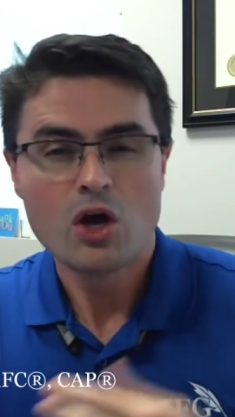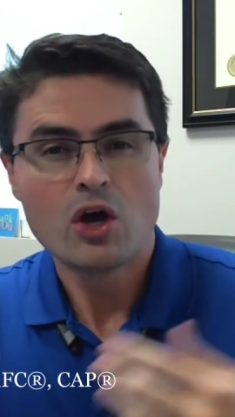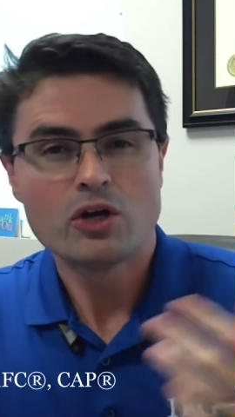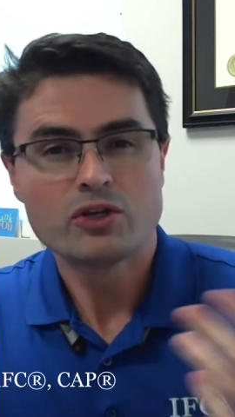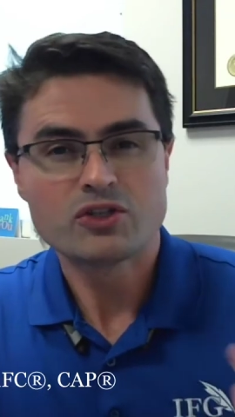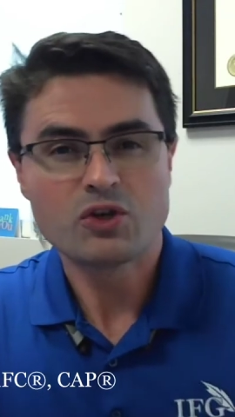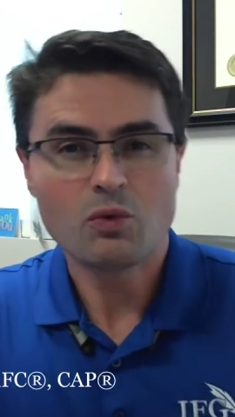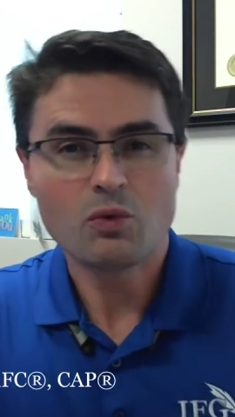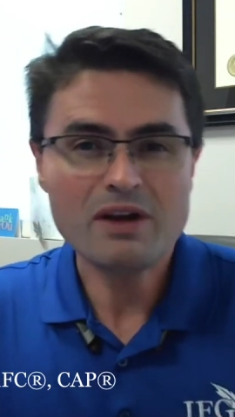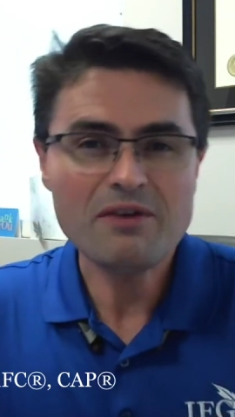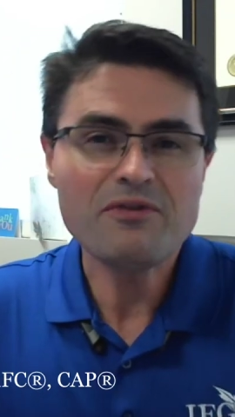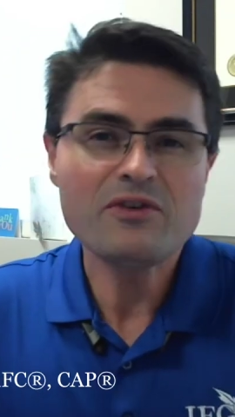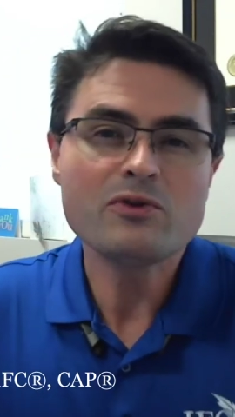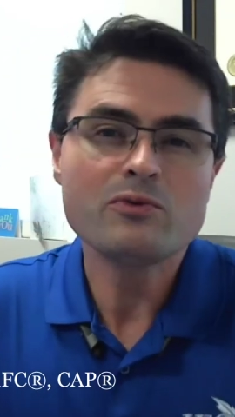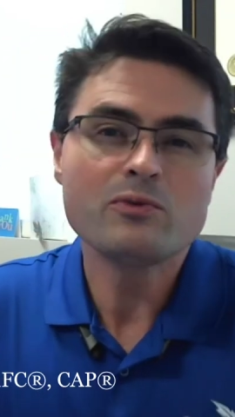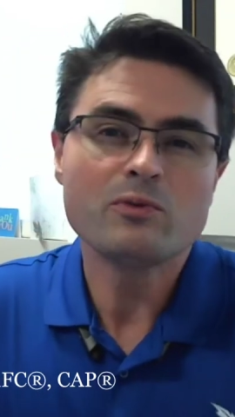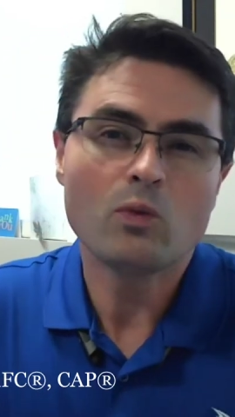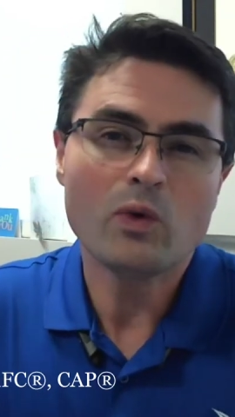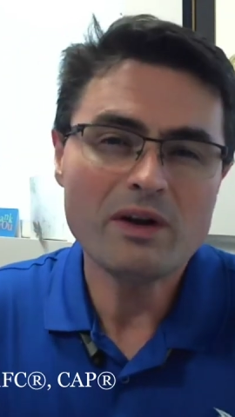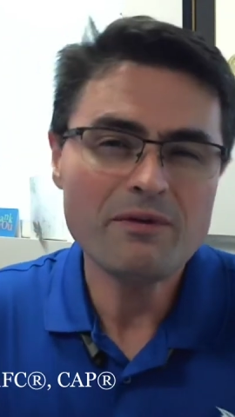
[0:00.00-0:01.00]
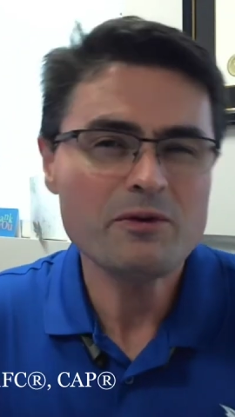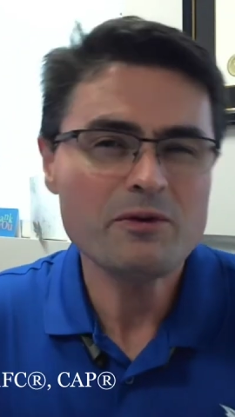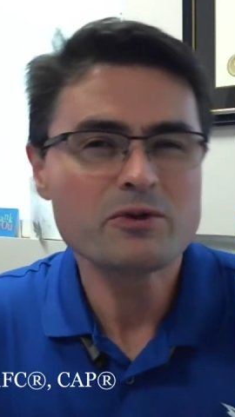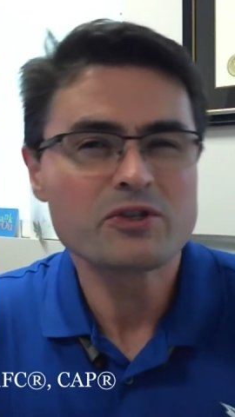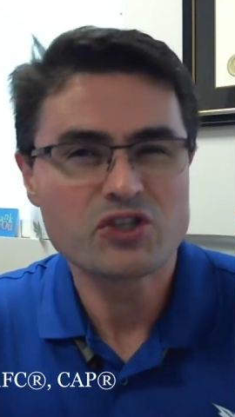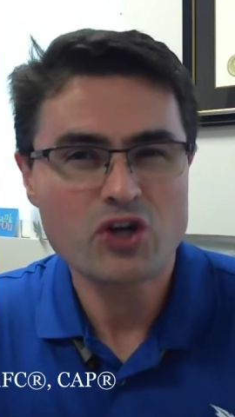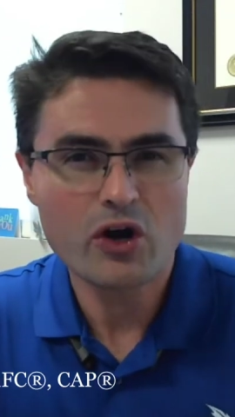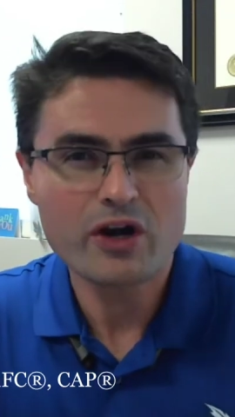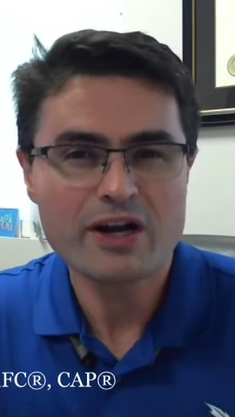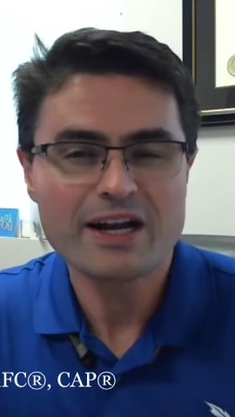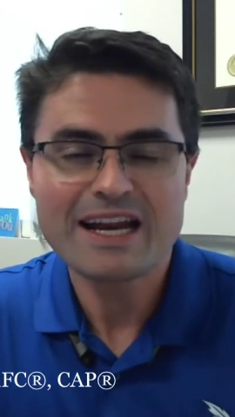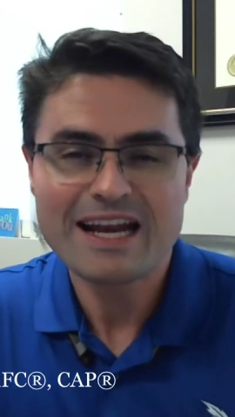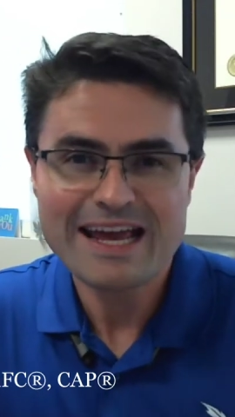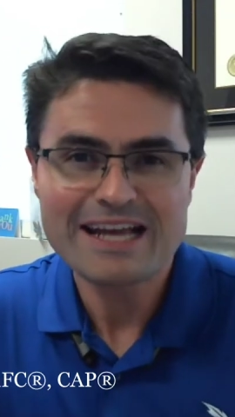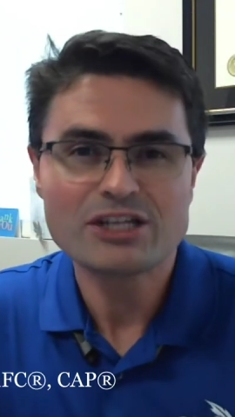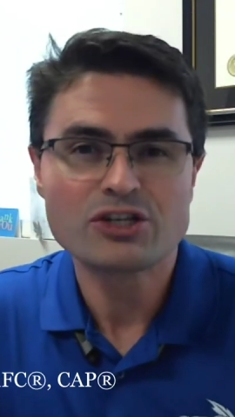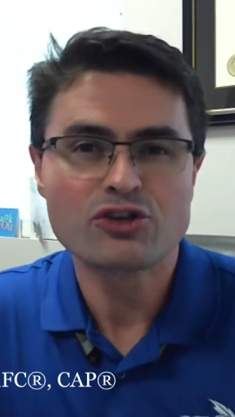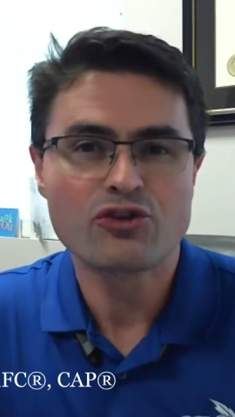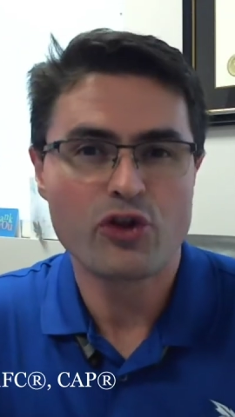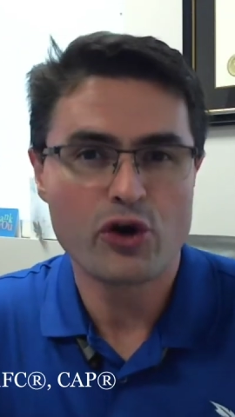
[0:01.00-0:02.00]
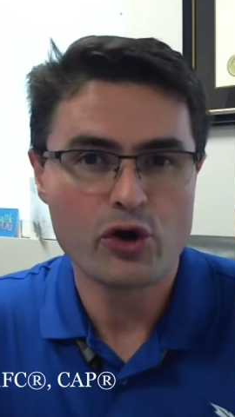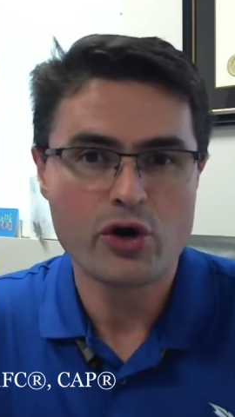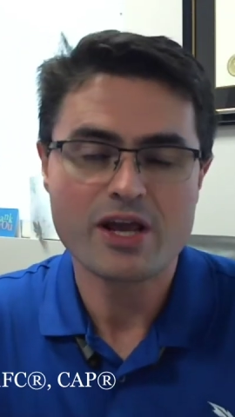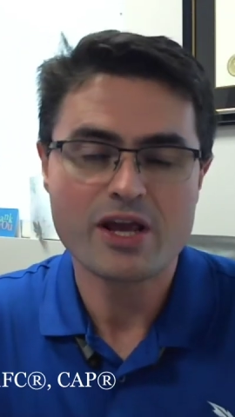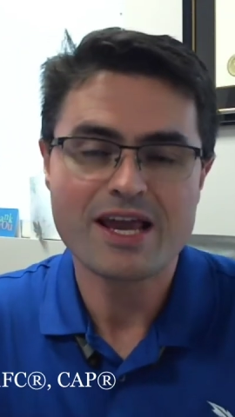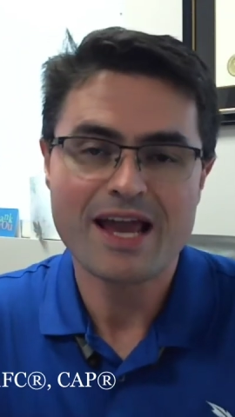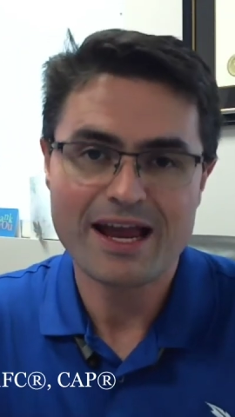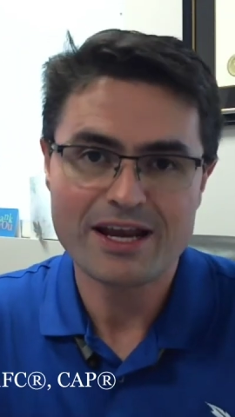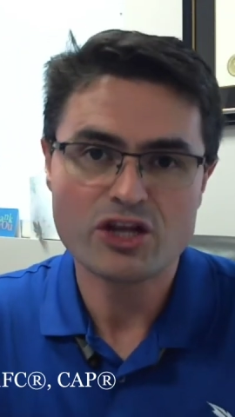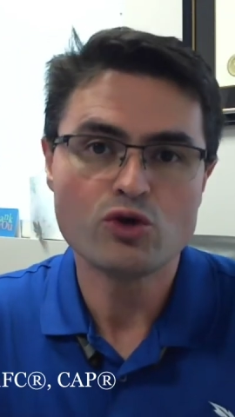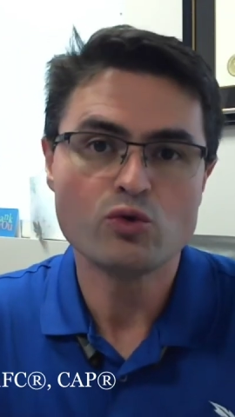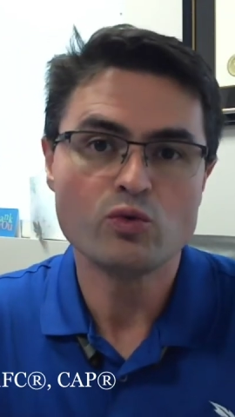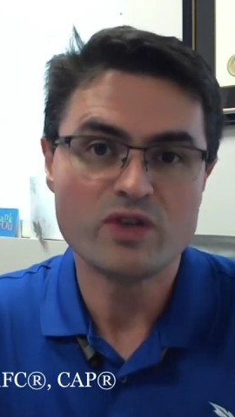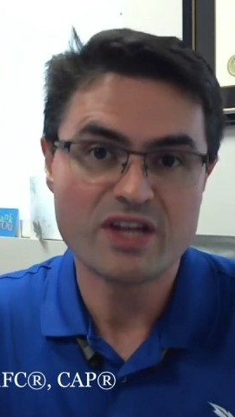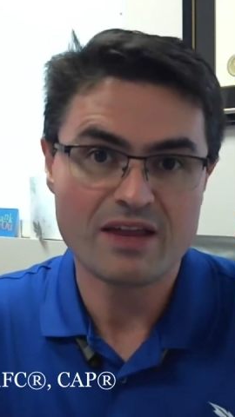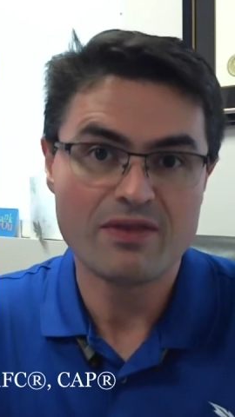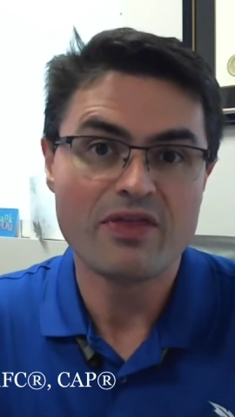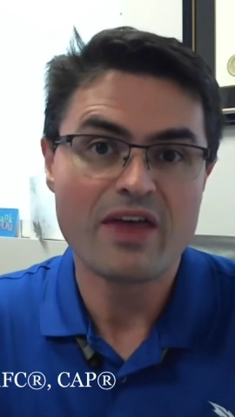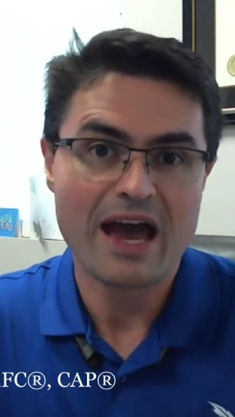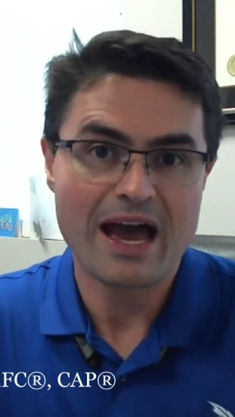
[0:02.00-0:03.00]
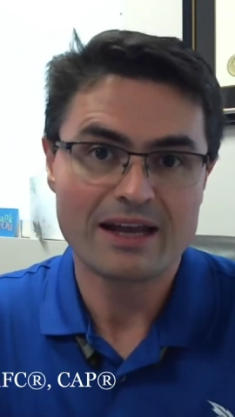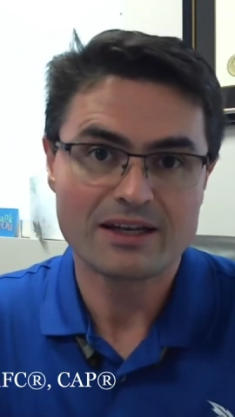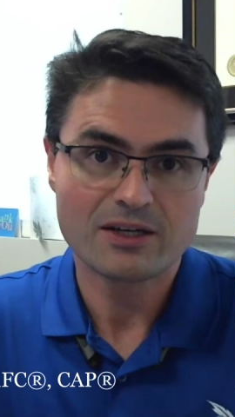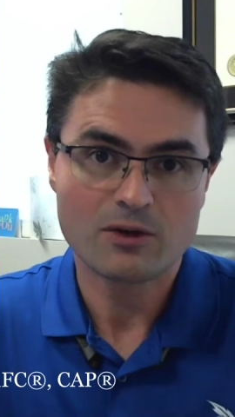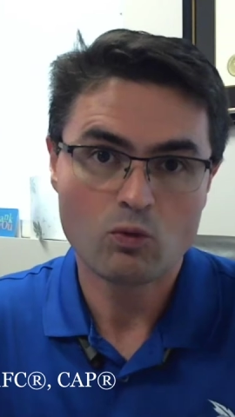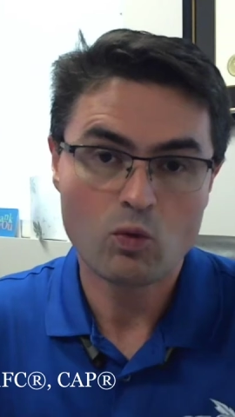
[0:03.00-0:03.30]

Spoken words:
So what if you started at age 30 and you did that?